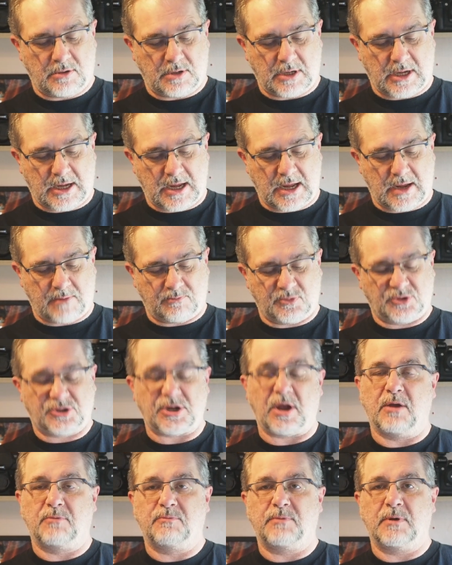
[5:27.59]

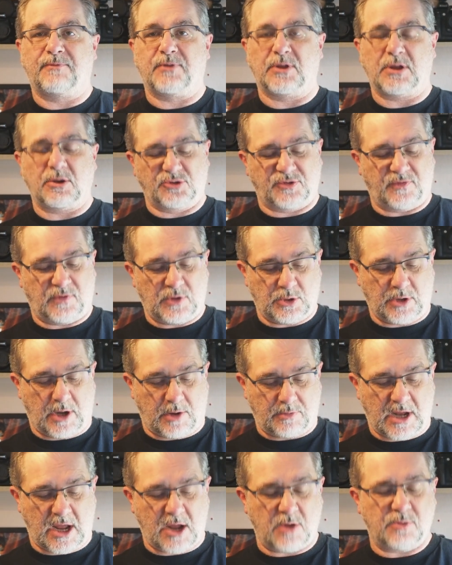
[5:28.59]
So for those of you who
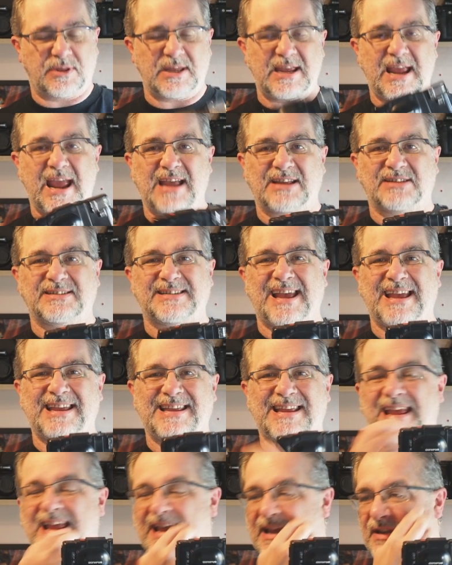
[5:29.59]
don't know, the
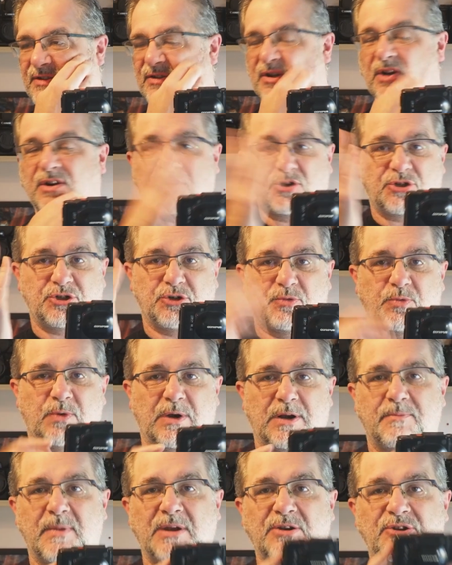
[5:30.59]
XA is, and I should
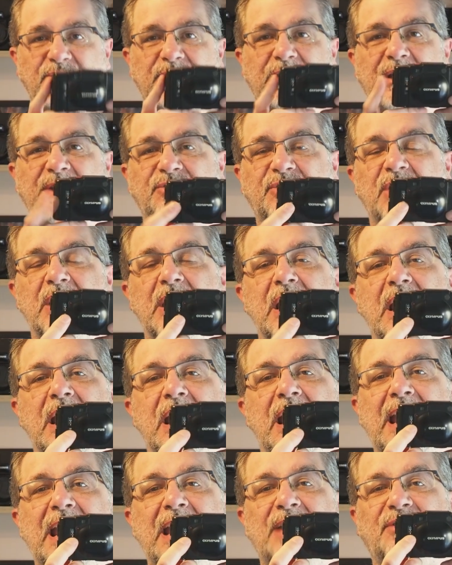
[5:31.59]
really have mentioned this,
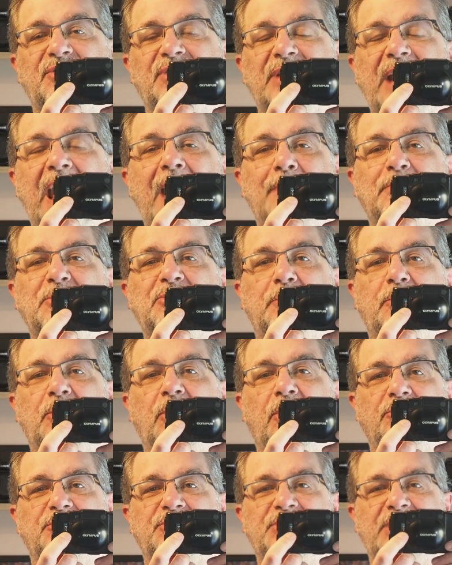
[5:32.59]
it's an aperture
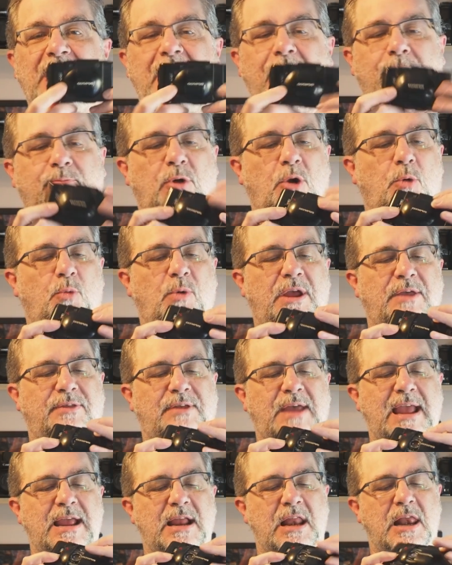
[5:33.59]
priority camera
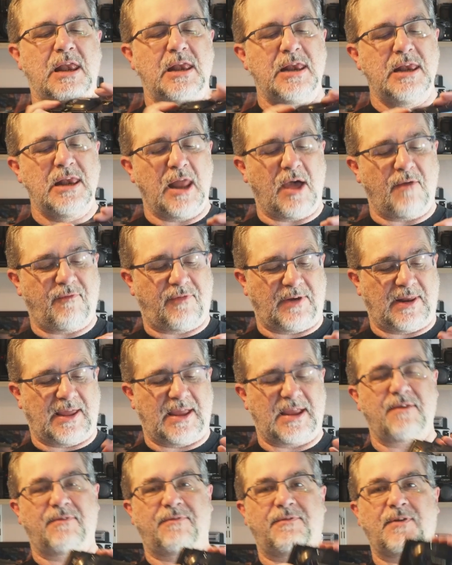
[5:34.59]
with a
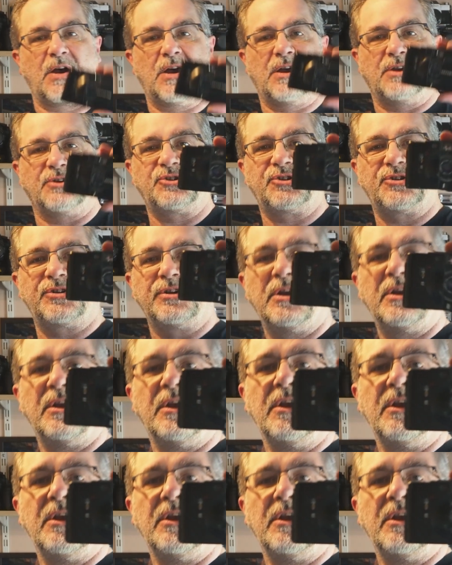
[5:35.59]
lovely fast